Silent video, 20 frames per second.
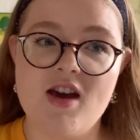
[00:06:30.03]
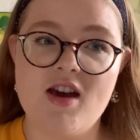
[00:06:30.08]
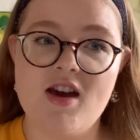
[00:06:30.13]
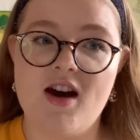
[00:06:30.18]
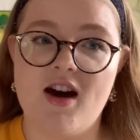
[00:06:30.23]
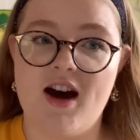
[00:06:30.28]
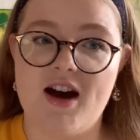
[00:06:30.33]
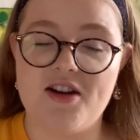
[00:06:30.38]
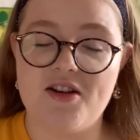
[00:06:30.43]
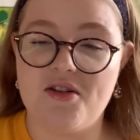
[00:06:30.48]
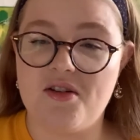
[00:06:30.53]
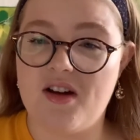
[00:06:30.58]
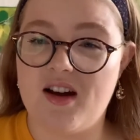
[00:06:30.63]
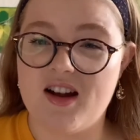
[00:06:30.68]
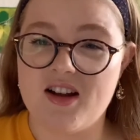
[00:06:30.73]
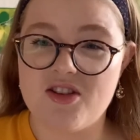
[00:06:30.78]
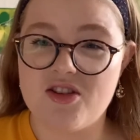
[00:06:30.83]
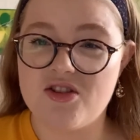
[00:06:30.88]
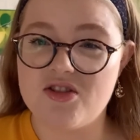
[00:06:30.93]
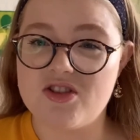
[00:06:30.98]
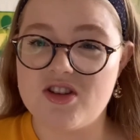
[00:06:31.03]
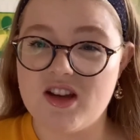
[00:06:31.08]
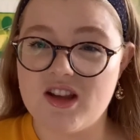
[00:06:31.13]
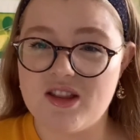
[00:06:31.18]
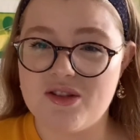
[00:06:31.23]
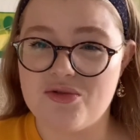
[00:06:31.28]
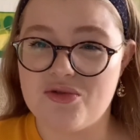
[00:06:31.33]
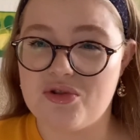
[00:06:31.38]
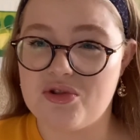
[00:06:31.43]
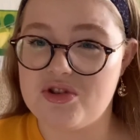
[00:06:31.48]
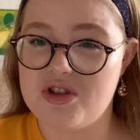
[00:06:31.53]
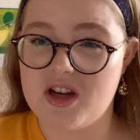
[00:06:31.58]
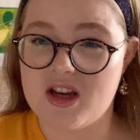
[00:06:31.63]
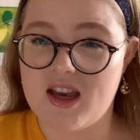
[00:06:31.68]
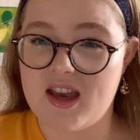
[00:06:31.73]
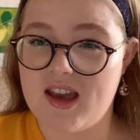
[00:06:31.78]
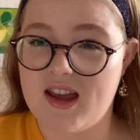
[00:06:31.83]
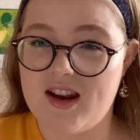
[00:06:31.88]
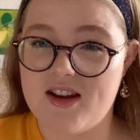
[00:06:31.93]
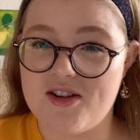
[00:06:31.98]
I don't like touching the raw
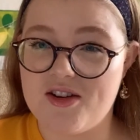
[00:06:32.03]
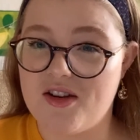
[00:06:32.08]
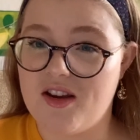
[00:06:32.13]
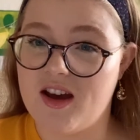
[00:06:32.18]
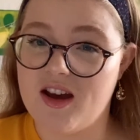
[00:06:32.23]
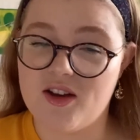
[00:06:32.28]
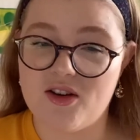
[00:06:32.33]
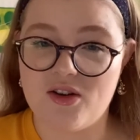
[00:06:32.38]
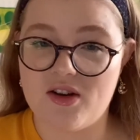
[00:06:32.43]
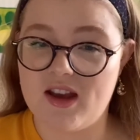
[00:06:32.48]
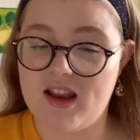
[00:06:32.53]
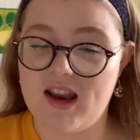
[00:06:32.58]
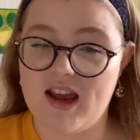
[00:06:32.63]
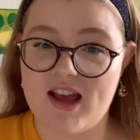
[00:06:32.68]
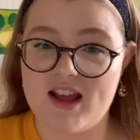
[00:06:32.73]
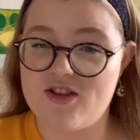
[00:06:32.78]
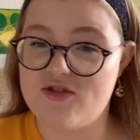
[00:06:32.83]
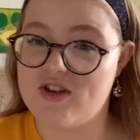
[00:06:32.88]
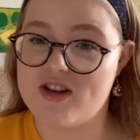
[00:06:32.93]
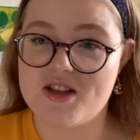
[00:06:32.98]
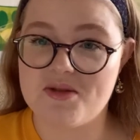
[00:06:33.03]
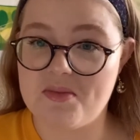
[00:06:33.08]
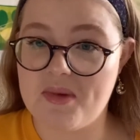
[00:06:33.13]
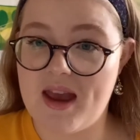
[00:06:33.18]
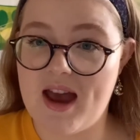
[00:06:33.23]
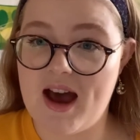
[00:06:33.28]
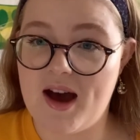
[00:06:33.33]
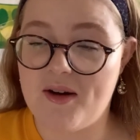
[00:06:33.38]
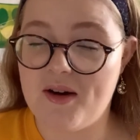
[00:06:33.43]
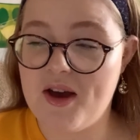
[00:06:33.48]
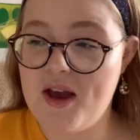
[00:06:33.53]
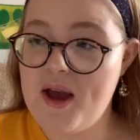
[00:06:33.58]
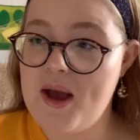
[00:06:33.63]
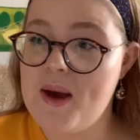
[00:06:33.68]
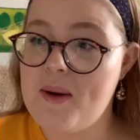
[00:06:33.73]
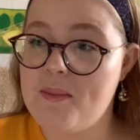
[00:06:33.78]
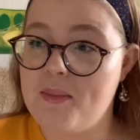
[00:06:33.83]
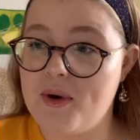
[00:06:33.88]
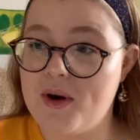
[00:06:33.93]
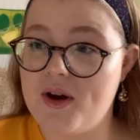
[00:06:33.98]
chicken, I don't like cooking it, it stresses me out.
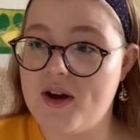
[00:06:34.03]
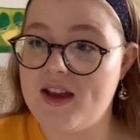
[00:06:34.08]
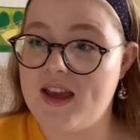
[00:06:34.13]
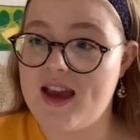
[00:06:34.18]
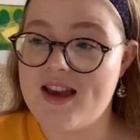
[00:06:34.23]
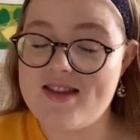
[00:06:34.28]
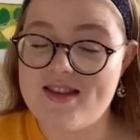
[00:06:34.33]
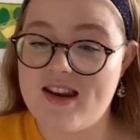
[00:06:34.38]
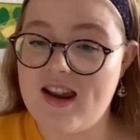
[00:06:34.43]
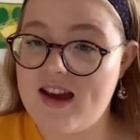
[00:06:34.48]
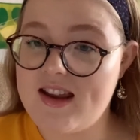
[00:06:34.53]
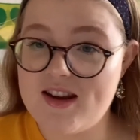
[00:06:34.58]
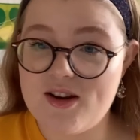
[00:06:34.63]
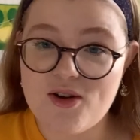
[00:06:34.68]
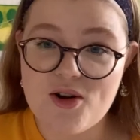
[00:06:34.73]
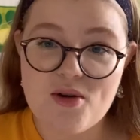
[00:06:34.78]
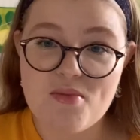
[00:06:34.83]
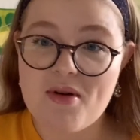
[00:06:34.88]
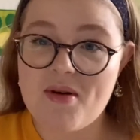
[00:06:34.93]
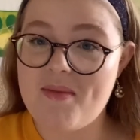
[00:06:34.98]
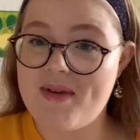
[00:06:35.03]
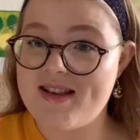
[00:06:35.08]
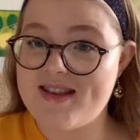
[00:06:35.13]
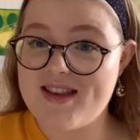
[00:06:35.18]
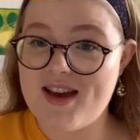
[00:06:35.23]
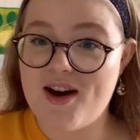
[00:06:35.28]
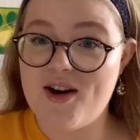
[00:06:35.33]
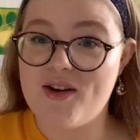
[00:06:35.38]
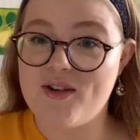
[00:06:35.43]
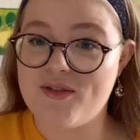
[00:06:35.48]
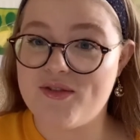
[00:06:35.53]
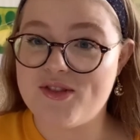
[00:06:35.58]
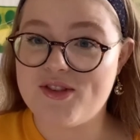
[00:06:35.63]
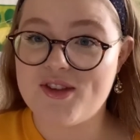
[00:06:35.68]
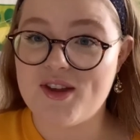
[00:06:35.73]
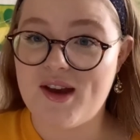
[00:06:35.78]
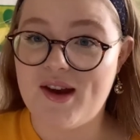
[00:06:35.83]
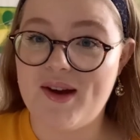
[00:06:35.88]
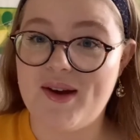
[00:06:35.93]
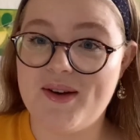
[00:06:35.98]
But yesterday I did it all by myself,
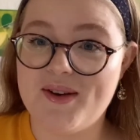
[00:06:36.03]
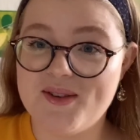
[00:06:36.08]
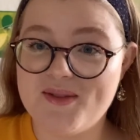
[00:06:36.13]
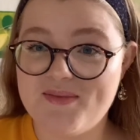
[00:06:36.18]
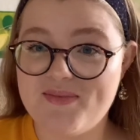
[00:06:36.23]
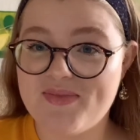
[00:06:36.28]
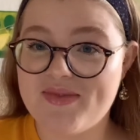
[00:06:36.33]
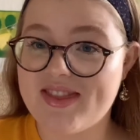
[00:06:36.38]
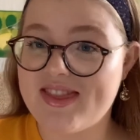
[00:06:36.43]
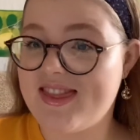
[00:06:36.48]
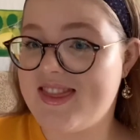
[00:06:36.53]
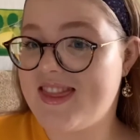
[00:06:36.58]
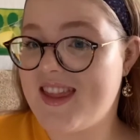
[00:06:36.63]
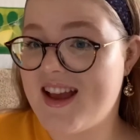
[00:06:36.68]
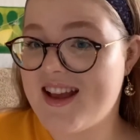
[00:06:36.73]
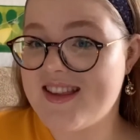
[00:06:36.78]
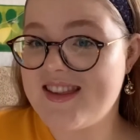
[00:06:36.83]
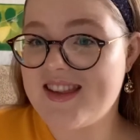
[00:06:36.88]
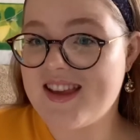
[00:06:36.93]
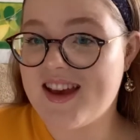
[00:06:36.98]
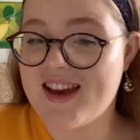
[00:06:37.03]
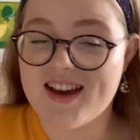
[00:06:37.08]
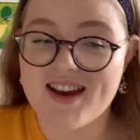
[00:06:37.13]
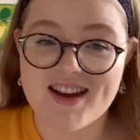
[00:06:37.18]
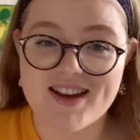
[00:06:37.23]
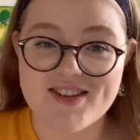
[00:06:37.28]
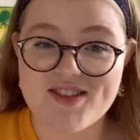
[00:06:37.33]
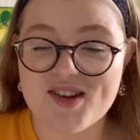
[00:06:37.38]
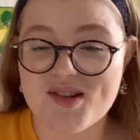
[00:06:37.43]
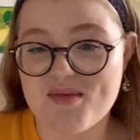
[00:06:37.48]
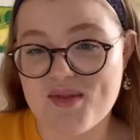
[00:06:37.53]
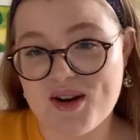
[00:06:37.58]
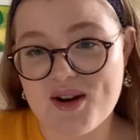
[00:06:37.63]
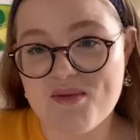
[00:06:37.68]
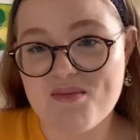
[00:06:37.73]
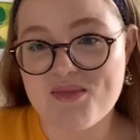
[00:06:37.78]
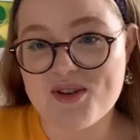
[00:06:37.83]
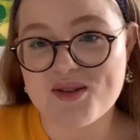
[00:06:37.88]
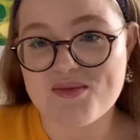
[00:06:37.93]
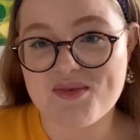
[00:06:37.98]
so that's a dumb
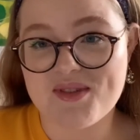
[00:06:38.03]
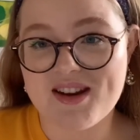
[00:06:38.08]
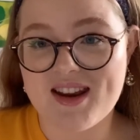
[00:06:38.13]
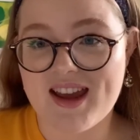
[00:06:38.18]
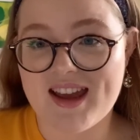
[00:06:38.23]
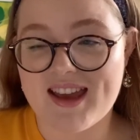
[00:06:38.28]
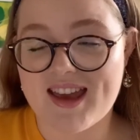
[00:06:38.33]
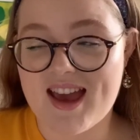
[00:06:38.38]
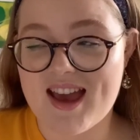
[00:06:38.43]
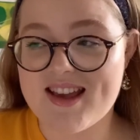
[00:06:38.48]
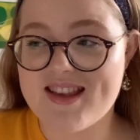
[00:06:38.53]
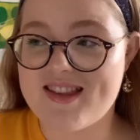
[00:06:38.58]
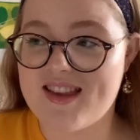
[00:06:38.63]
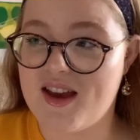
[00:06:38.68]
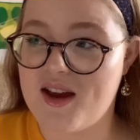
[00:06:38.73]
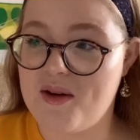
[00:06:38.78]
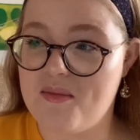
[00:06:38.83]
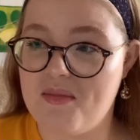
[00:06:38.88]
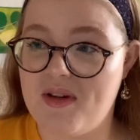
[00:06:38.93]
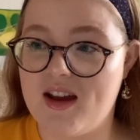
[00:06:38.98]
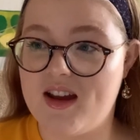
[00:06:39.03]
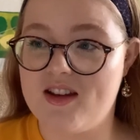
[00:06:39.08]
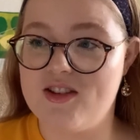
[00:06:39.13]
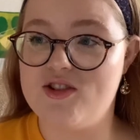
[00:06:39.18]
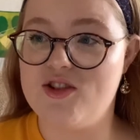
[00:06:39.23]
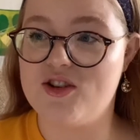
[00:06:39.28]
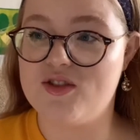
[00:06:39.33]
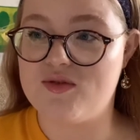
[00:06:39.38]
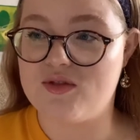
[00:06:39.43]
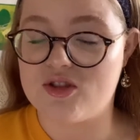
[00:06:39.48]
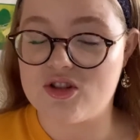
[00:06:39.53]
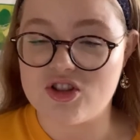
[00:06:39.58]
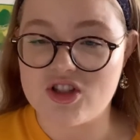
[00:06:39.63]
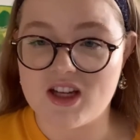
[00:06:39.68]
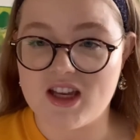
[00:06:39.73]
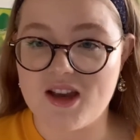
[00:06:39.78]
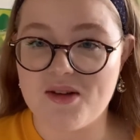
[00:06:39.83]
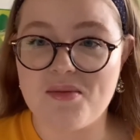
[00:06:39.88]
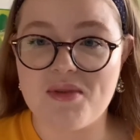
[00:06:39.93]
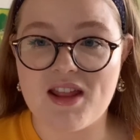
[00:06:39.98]
accomplishment, I guess. I can touch raw
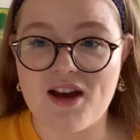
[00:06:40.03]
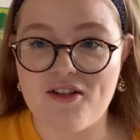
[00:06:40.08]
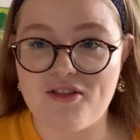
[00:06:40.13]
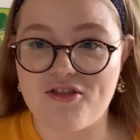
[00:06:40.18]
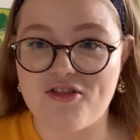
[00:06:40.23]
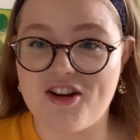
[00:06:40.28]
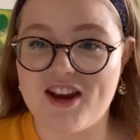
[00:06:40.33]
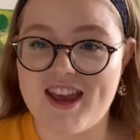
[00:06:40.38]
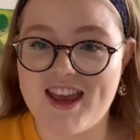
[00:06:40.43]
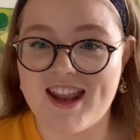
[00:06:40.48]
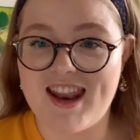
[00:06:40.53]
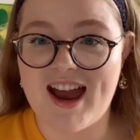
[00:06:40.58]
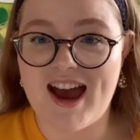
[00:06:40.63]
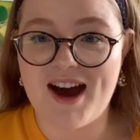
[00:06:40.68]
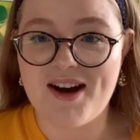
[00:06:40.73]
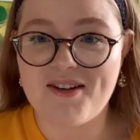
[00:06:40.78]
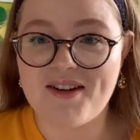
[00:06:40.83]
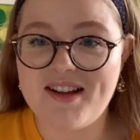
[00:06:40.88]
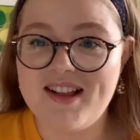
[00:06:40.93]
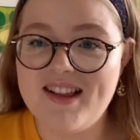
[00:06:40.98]
chicken without freaking out.